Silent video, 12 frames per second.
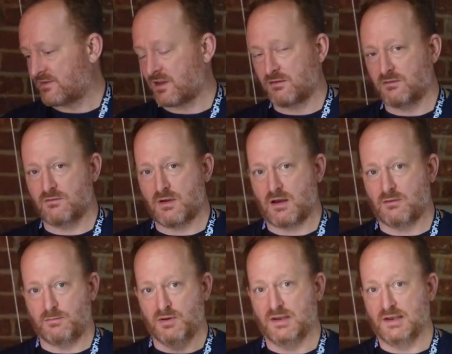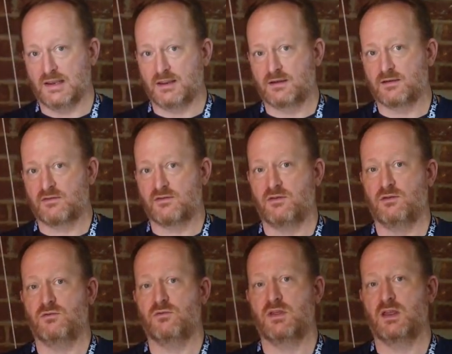So I'll put a link
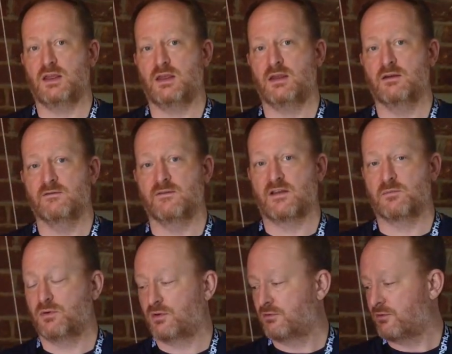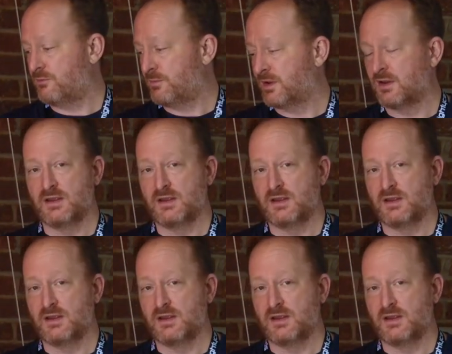to the Facebook group